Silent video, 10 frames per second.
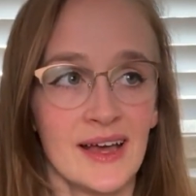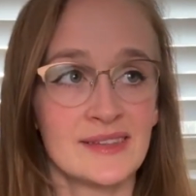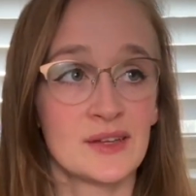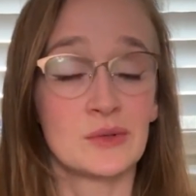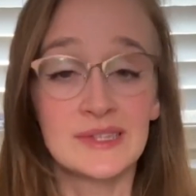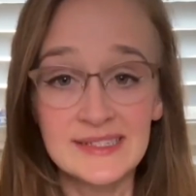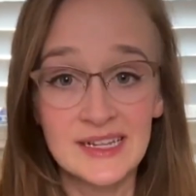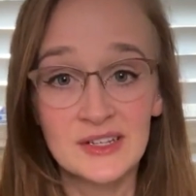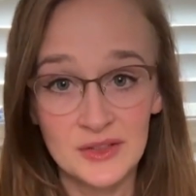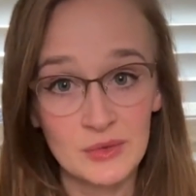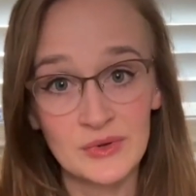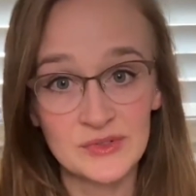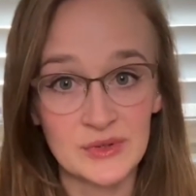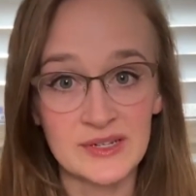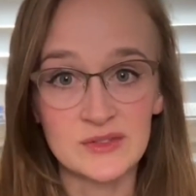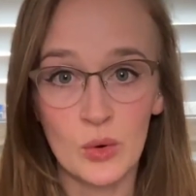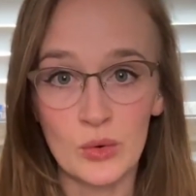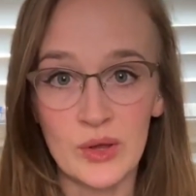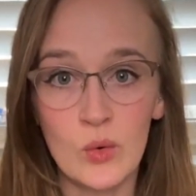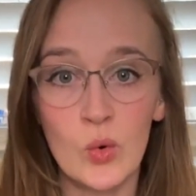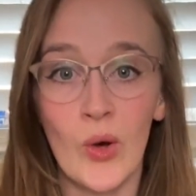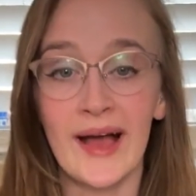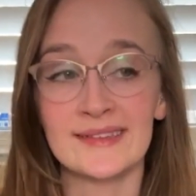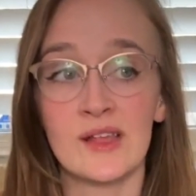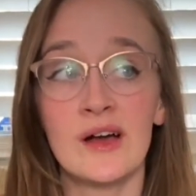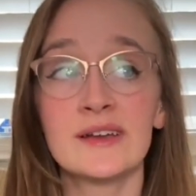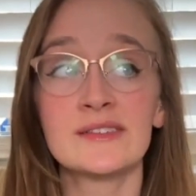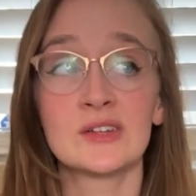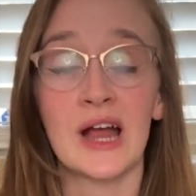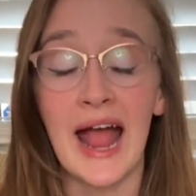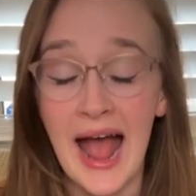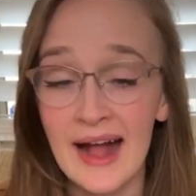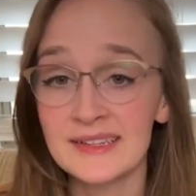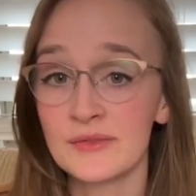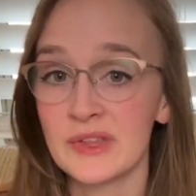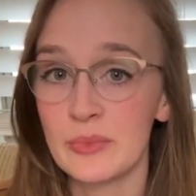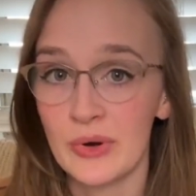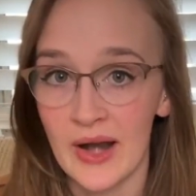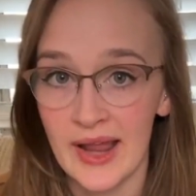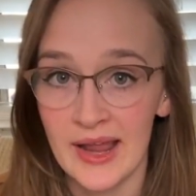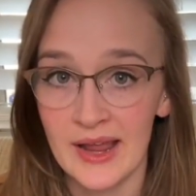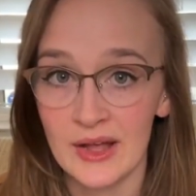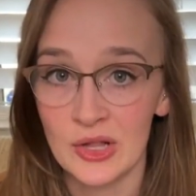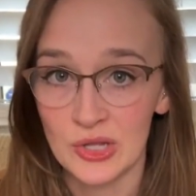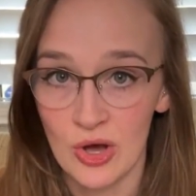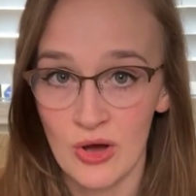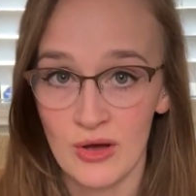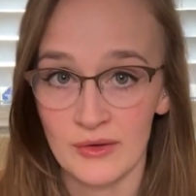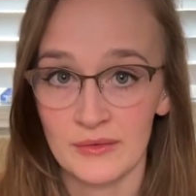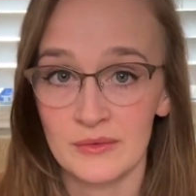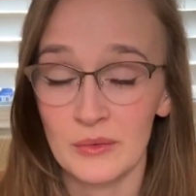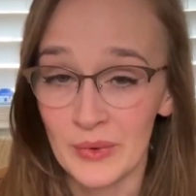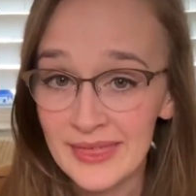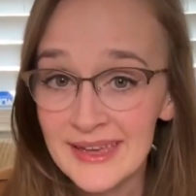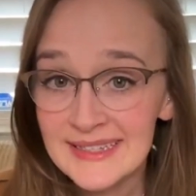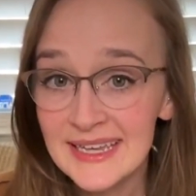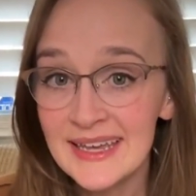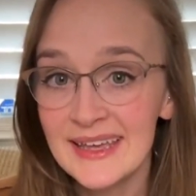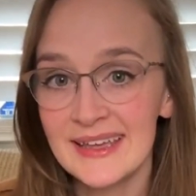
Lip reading: And so listening to the rosary is totally cool as long as you're actively praying along with it.